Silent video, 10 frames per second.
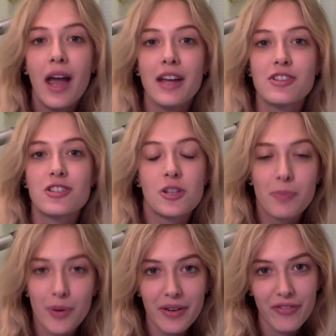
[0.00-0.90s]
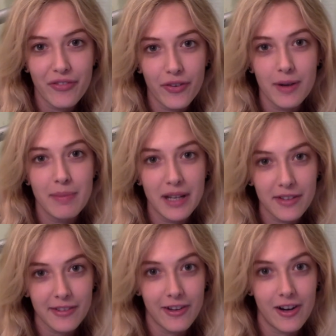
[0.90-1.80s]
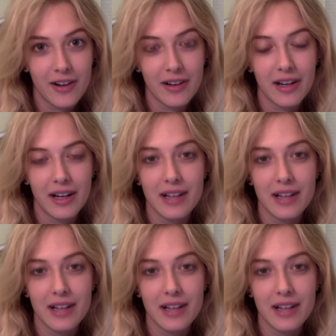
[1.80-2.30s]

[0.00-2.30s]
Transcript: its 2.4-meter long